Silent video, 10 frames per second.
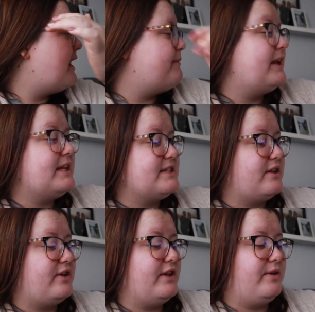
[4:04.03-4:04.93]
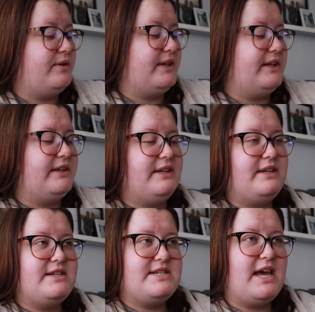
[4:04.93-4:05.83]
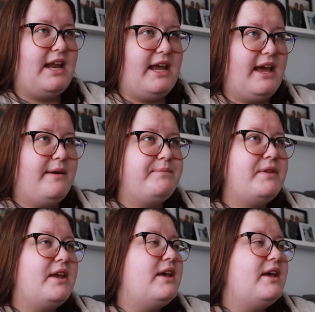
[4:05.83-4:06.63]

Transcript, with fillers: I mean, it's literally only 10 a.m.